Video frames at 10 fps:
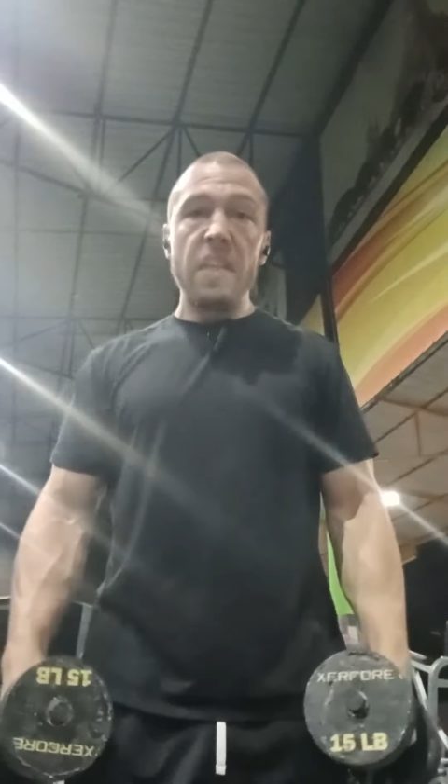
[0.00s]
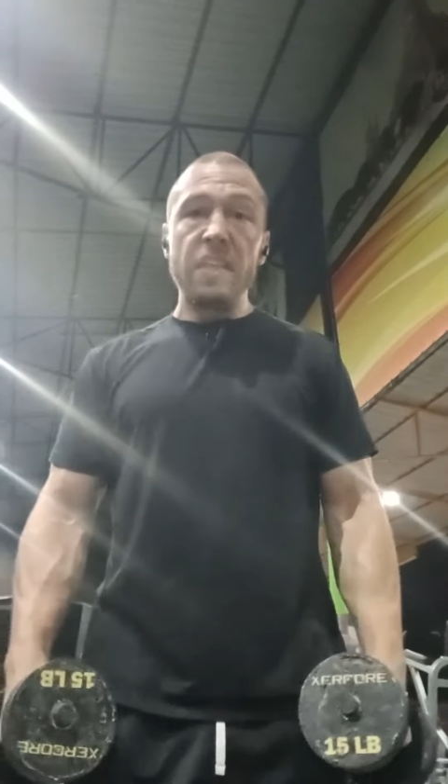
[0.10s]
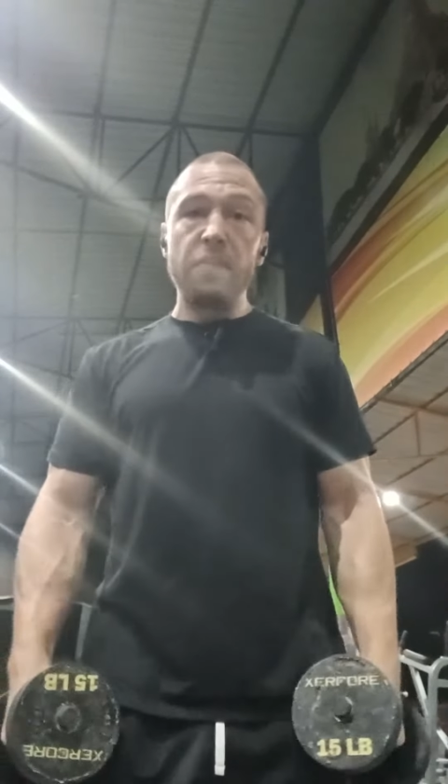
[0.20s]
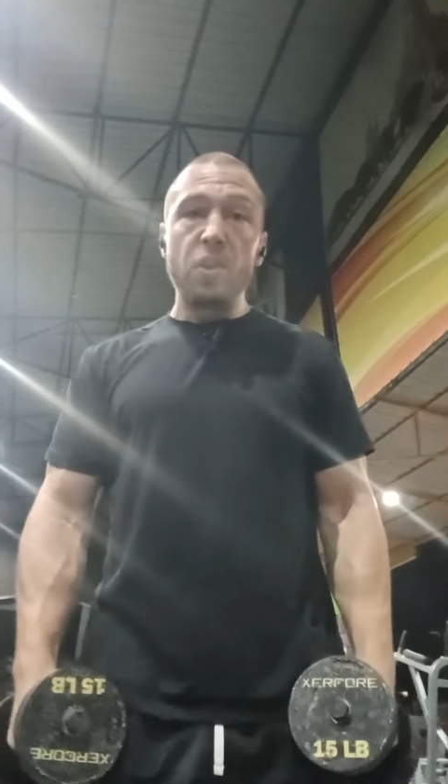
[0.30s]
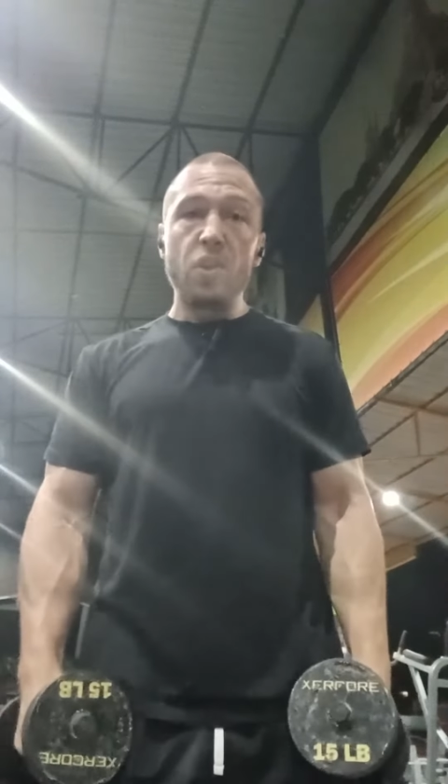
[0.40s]

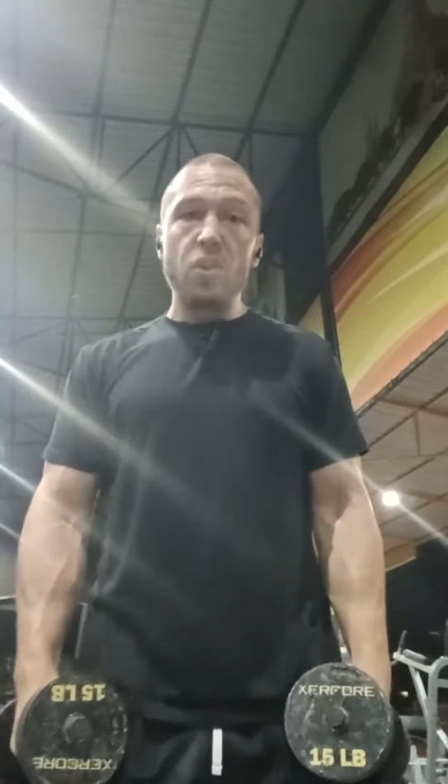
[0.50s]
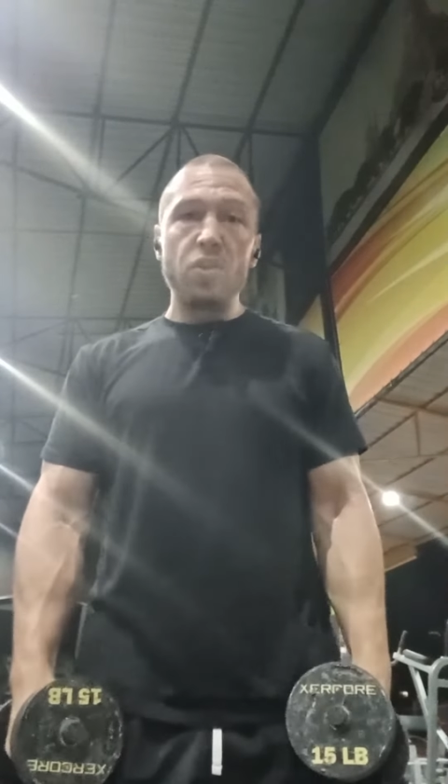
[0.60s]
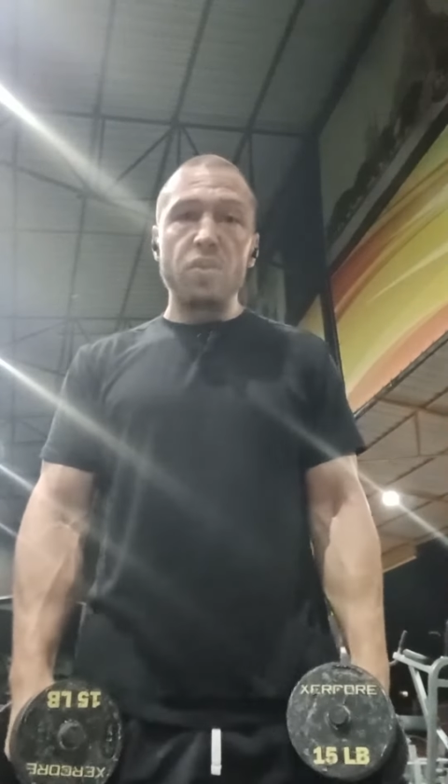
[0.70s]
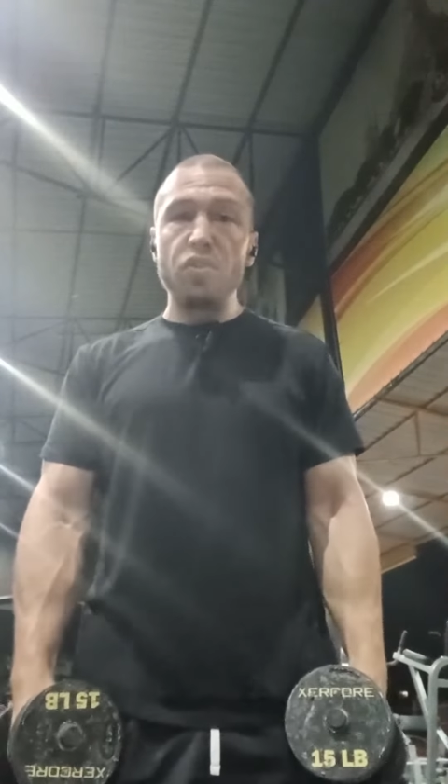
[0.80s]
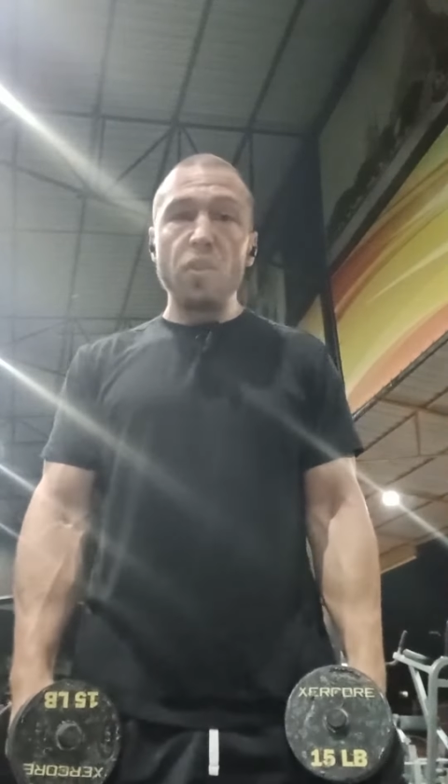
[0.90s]
is
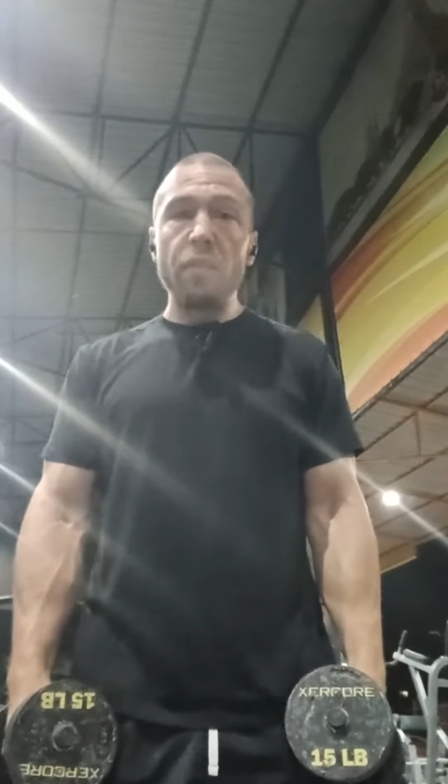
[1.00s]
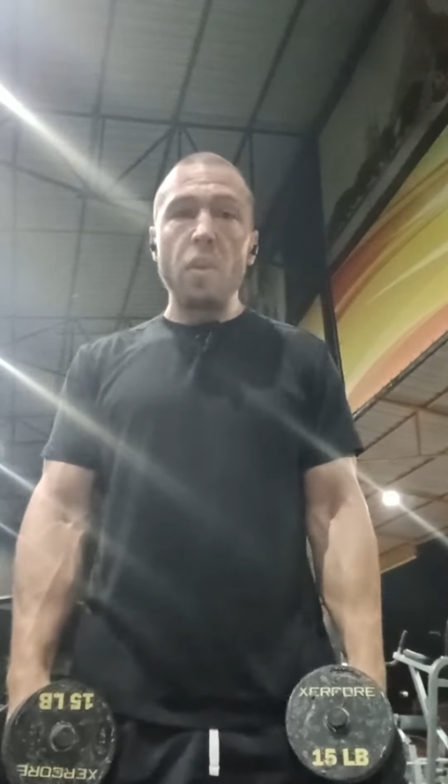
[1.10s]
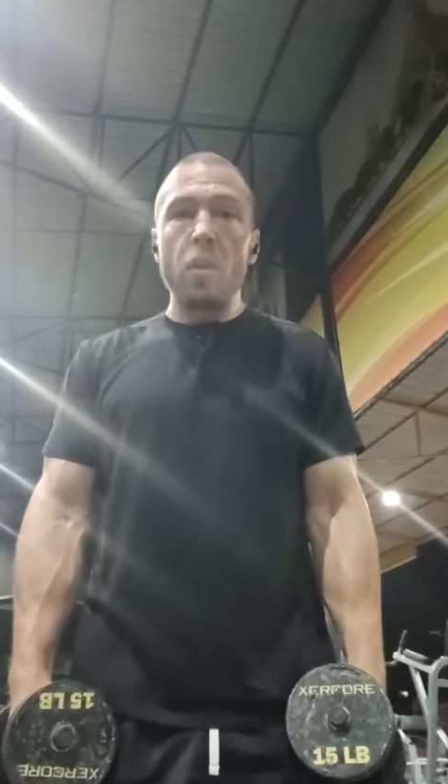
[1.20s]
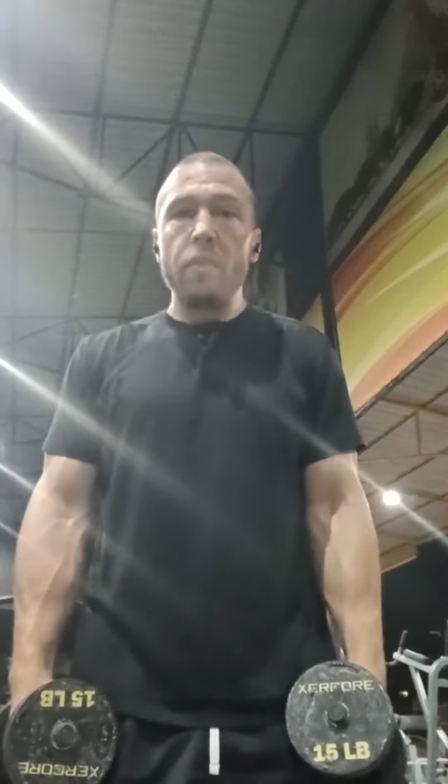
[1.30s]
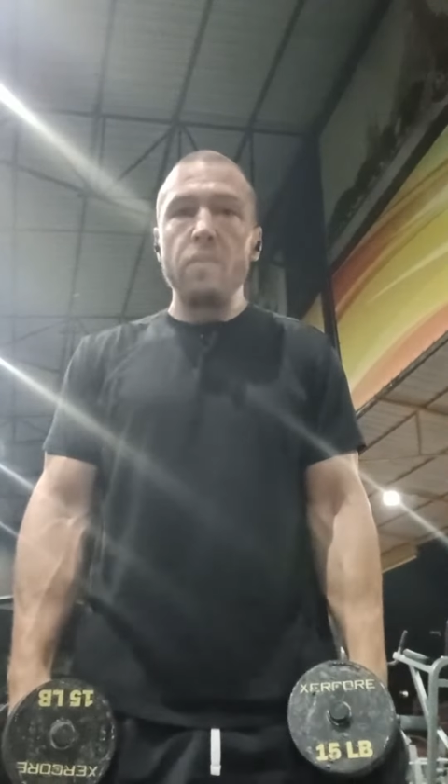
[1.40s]
because the strength
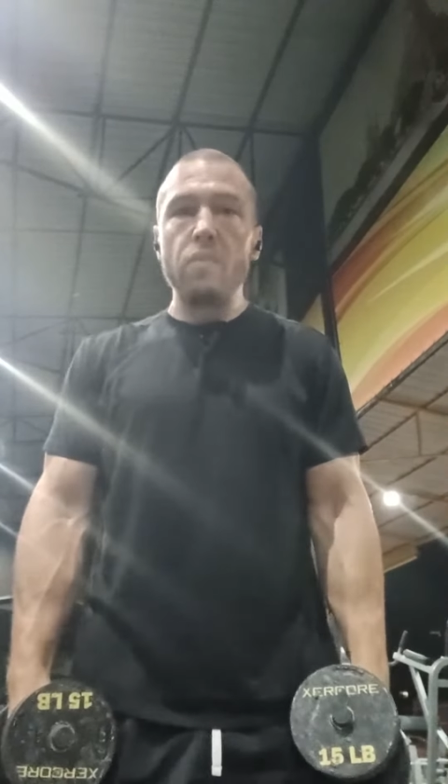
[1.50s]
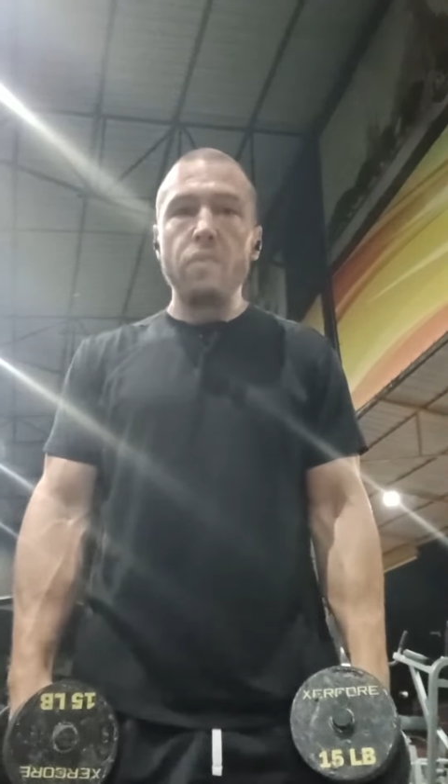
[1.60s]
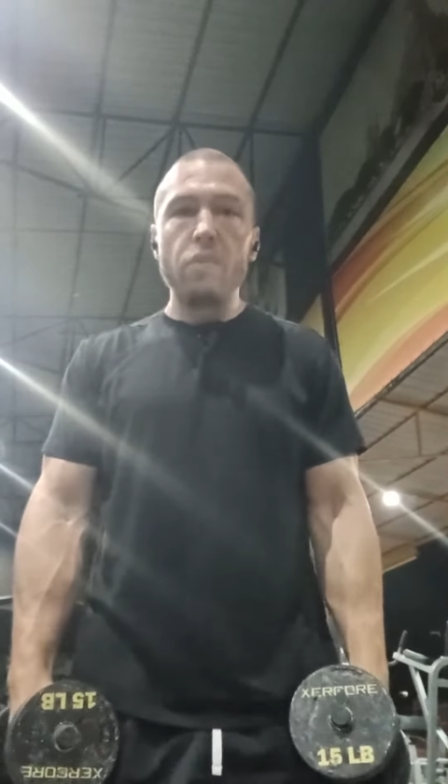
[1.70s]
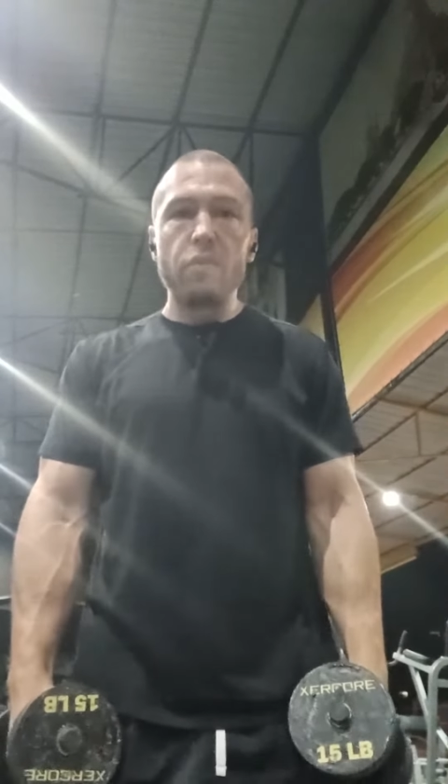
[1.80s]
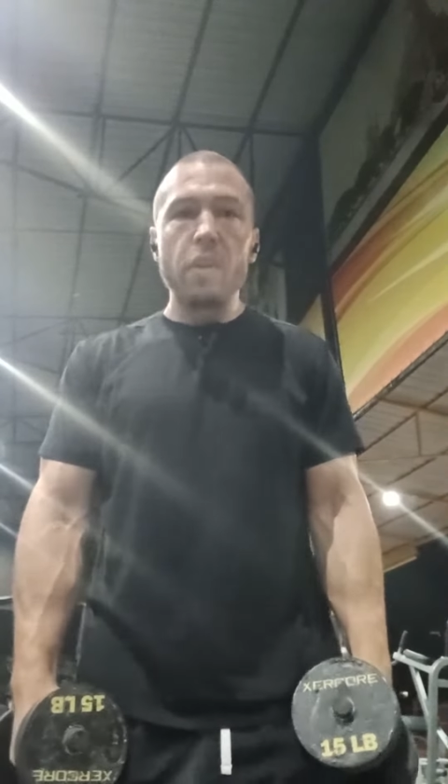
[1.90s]
curve is all wrong,